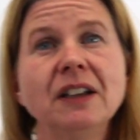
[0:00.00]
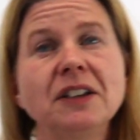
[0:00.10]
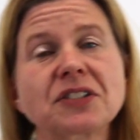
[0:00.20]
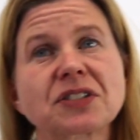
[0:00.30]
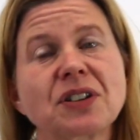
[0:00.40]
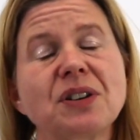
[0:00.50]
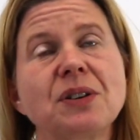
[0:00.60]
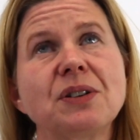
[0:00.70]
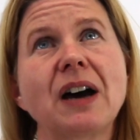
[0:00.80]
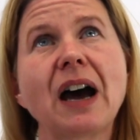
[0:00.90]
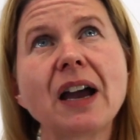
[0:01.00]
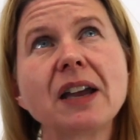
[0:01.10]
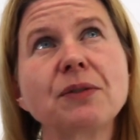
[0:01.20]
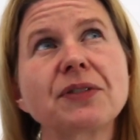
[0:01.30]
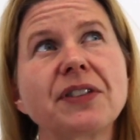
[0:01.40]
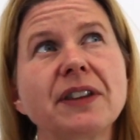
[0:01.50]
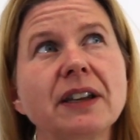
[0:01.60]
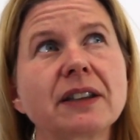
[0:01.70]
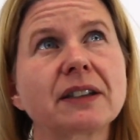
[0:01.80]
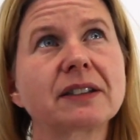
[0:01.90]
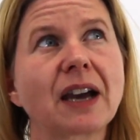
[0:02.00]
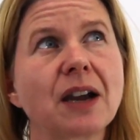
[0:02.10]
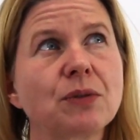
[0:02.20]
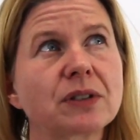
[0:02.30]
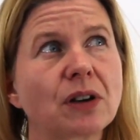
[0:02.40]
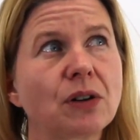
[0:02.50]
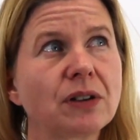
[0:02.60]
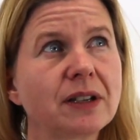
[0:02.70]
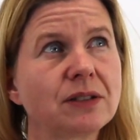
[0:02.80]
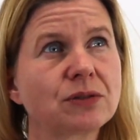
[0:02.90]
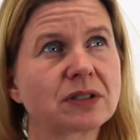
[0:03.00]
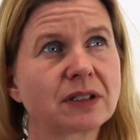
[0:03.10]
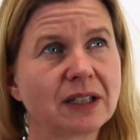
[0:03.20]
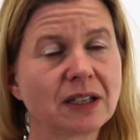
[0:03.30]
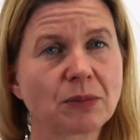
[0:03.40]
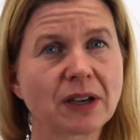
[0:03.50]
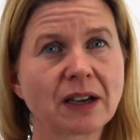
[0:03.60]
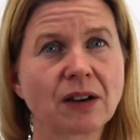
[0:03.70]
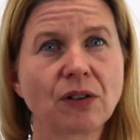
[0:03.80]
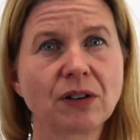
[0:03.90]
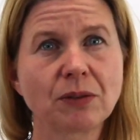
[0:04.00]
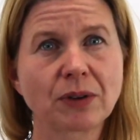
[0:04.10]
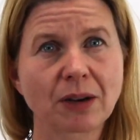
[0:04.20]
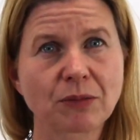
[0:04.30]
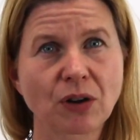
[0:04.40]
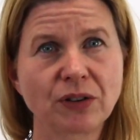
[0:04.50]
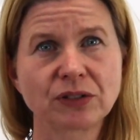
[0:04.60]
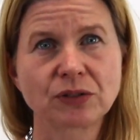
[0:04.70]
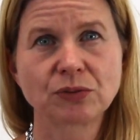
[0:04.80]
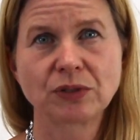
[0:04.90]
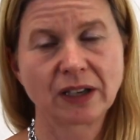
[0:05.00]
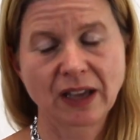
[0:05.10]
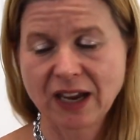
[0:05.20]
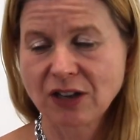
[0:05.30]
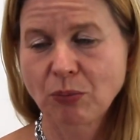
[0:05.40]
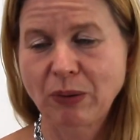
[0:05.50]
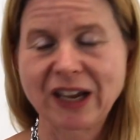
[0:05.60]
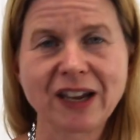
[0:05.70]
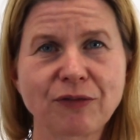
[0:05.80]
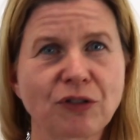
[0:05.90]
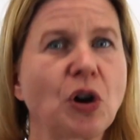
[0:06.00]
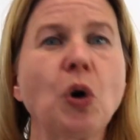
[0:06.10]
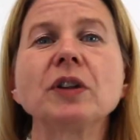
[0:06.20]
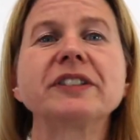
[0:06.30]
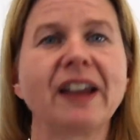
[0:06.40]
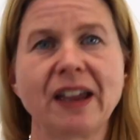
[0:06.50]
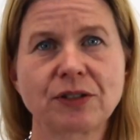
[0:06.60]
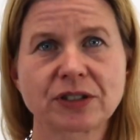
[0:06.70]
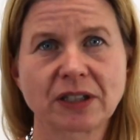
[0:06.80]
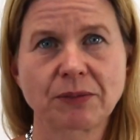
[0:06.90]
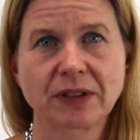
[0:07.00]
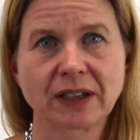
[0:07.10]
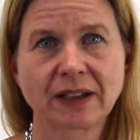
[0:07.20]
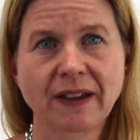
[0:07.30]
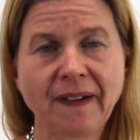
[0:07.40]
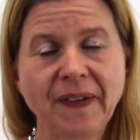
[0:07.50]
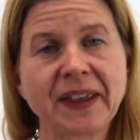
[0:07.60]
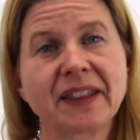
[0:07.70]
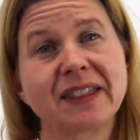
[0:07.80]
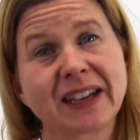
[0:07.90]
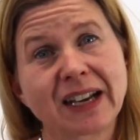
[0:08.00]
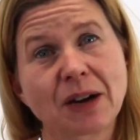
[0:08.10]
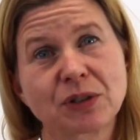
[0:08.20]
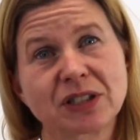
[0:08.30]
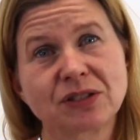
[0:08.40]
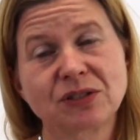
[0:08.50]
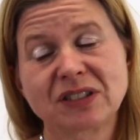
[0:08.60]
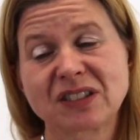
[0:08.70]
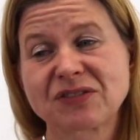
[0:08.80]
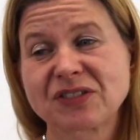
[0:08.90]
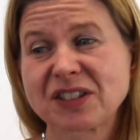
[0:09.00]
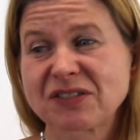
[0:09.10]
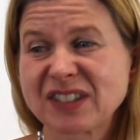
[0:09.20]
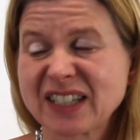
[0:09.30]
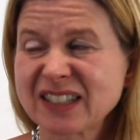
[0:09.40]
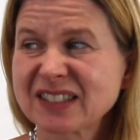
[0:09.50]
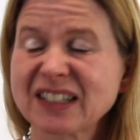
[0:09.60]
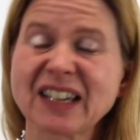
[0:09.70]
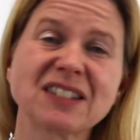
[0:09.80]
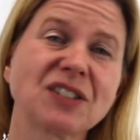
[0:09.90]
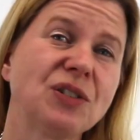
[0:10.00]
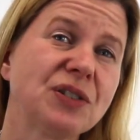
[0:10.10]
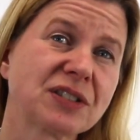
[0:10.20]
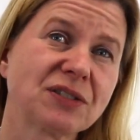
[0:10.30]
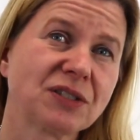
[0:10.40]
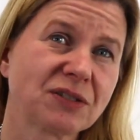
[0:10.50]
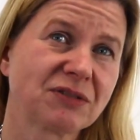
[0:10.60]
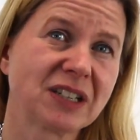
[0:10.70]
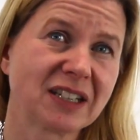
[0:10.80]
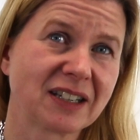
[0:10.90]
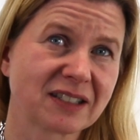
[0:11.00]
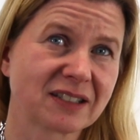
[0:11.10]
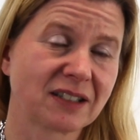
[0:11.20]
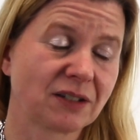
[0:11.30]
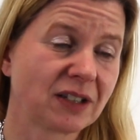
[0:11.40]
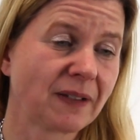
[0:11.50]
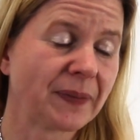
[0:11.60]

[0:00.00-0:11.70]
So I think that I would only use an enema only when I'm going to do an anal play for a whole day or something. Then I would use it. For the rest, it's also not really necessary.